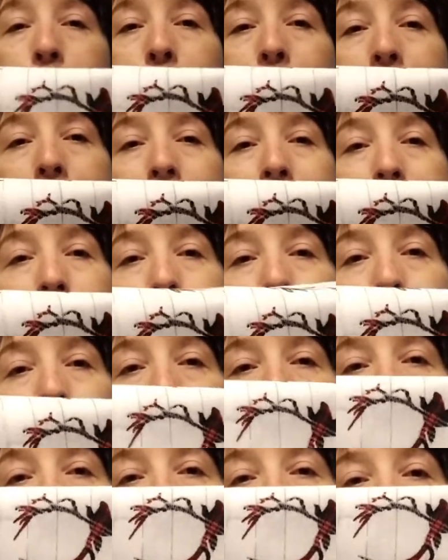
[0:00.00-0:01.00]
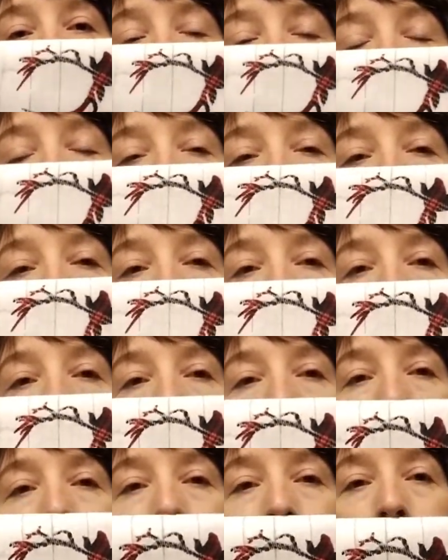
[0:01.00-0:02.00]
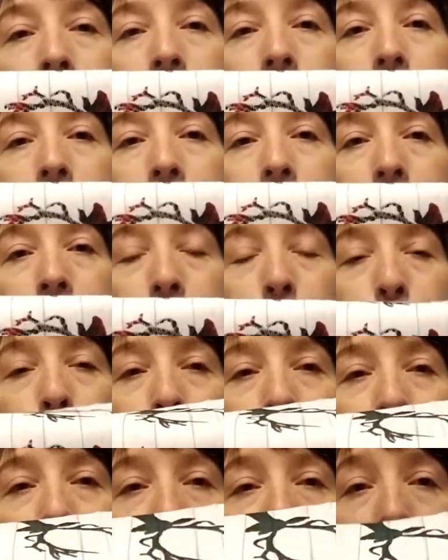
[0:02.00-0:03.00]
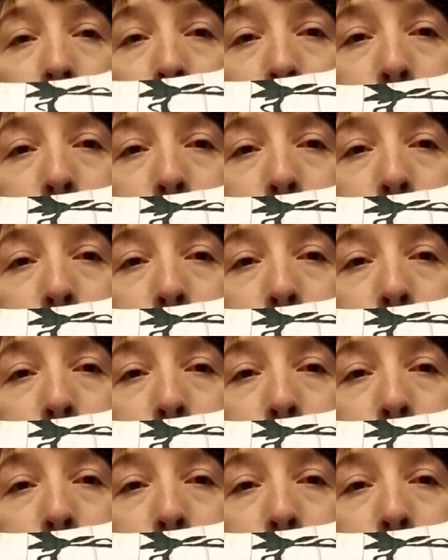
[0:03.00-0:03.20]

plaid prints and the wood